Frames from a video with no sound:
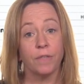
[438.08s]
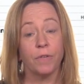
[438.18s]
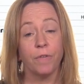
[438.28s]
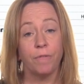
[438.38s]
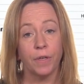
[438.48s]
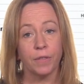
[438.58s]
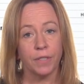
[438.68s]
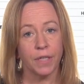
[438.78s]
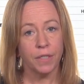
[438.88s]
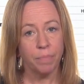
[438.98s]
for the fecal
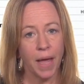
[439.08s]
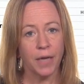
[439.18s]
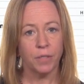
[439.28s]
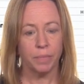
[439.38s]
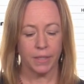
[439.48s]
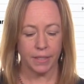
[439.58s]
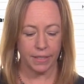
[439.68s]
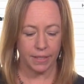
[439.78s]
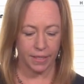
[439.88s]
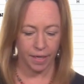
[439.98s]
sludge management
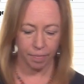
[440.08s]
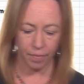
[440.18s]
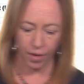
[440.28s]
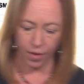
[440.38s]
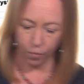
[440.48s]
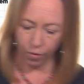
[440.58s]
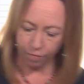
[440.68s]
system, where